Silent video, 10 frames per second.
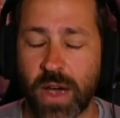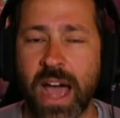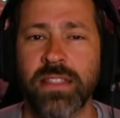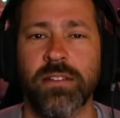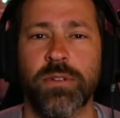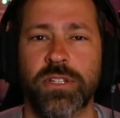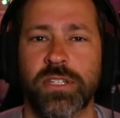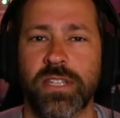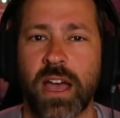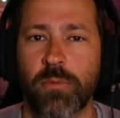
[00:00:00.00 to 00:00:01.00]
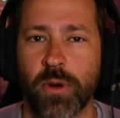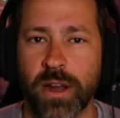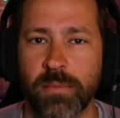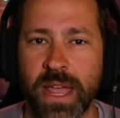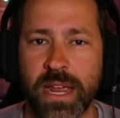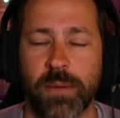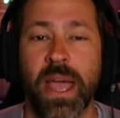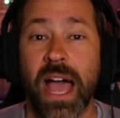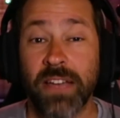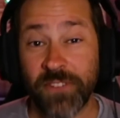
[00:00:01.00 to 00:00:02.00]
I think we should stop wearing makeup.
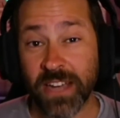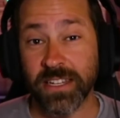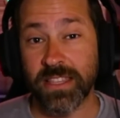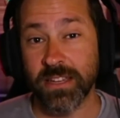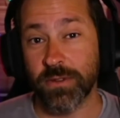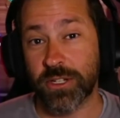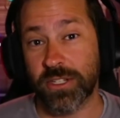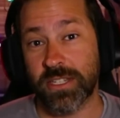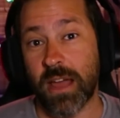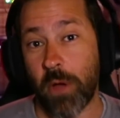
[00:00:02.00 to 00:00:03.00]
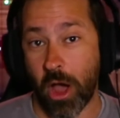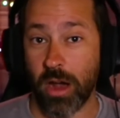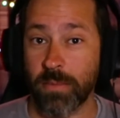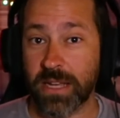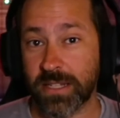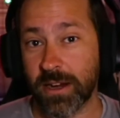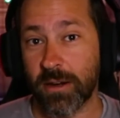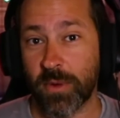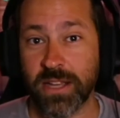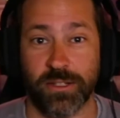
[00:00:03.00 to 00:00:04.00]
In fact, I think we should stop augmenting
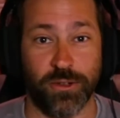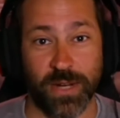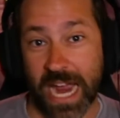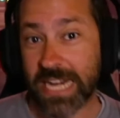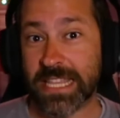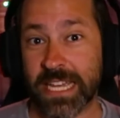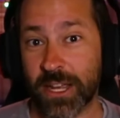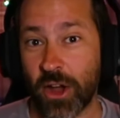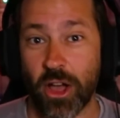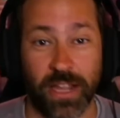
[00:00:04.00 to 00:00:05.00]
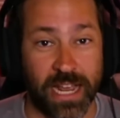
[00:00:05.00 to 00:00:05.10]
our breasts or doing anything at all.